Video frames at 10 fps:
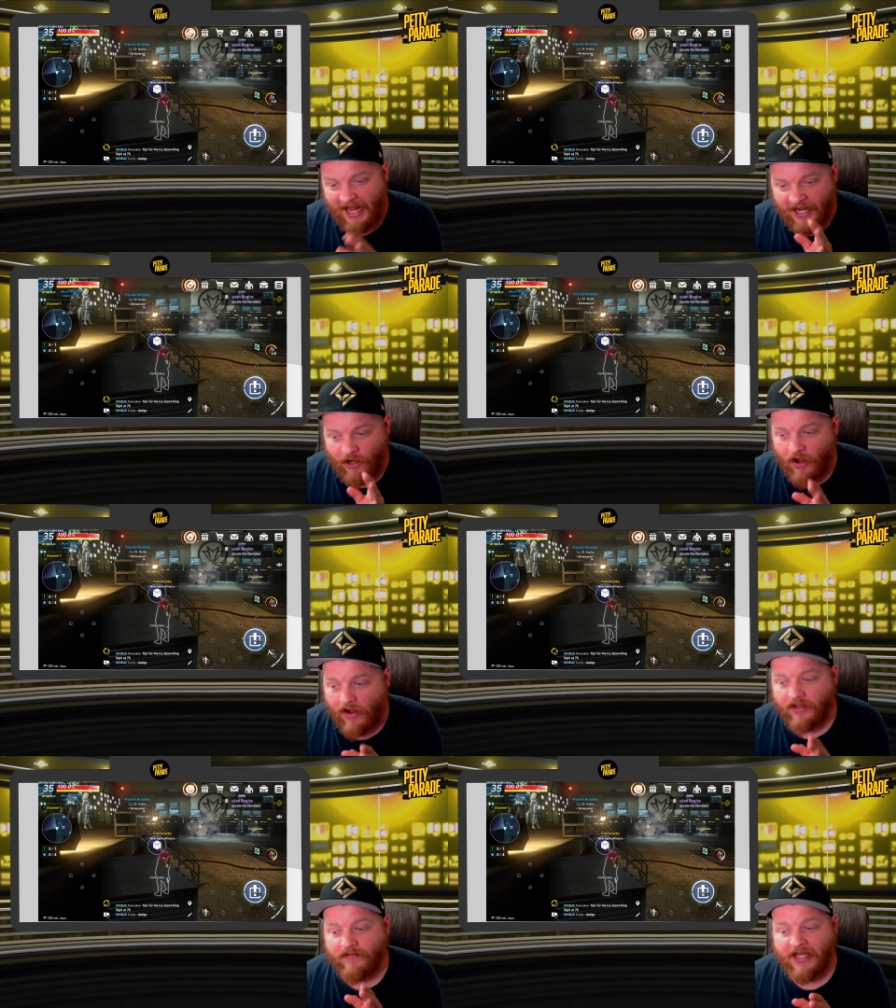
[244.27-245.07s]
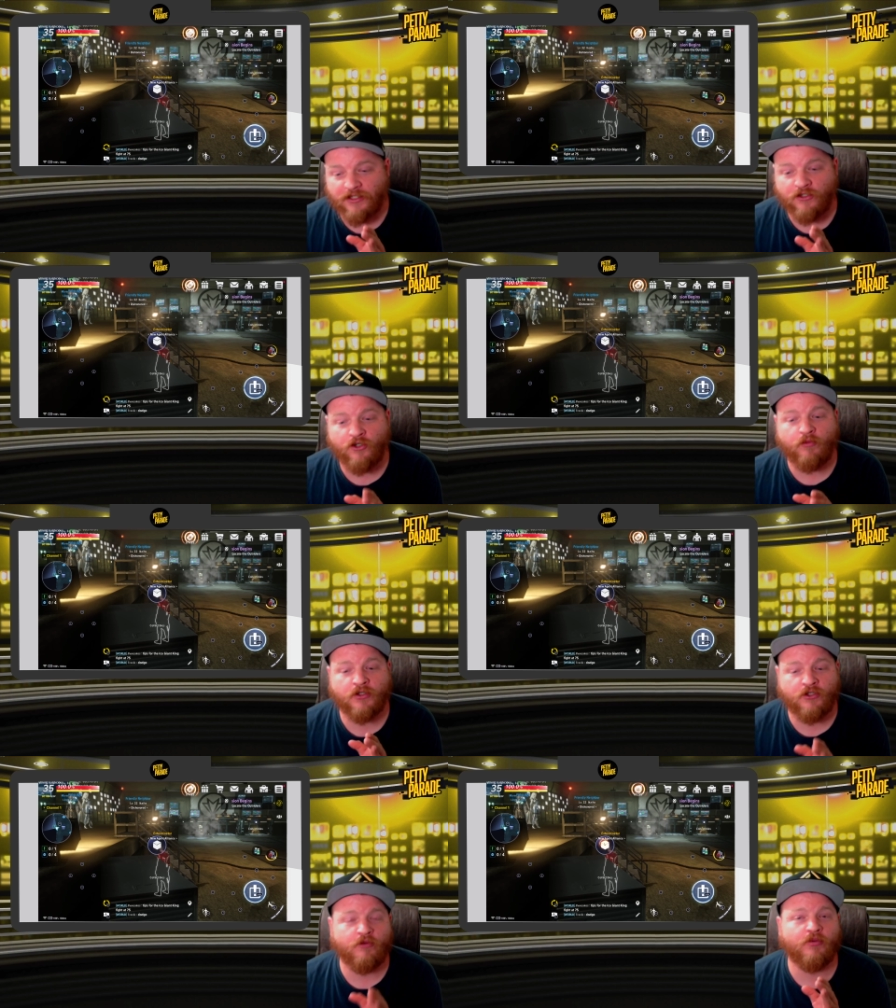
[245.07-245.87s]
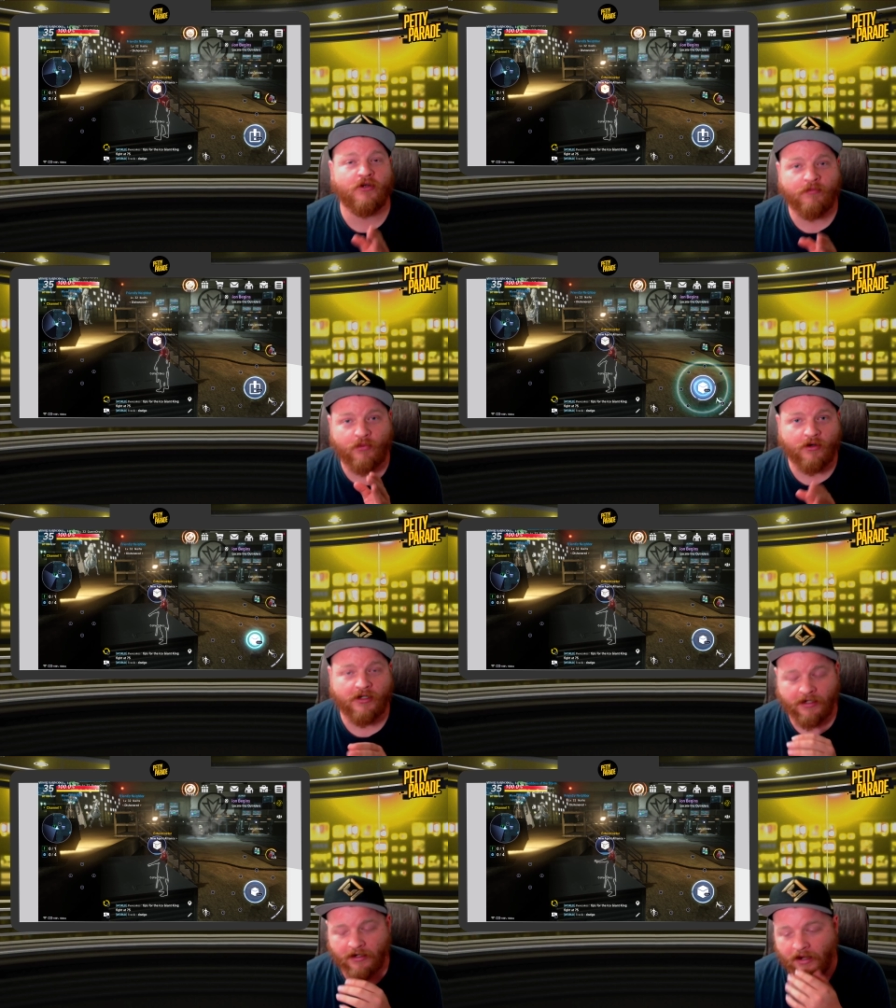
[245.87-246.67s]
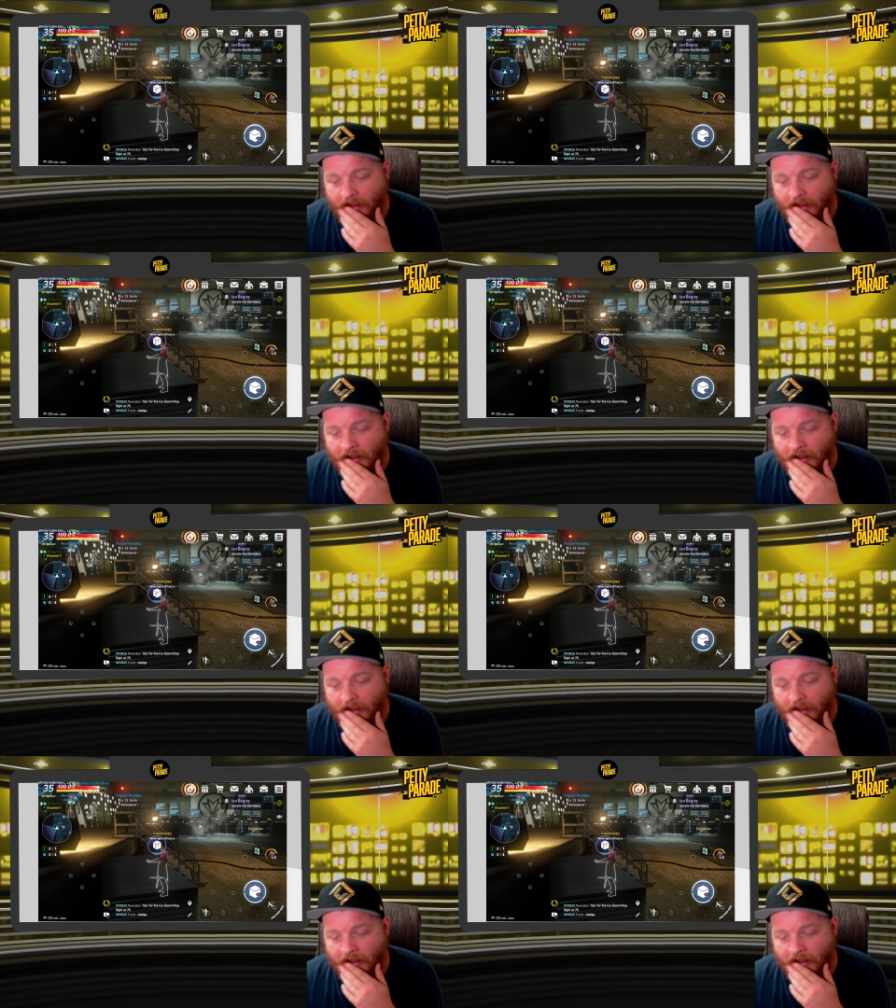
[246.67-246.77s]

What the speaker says: And all of that's super important.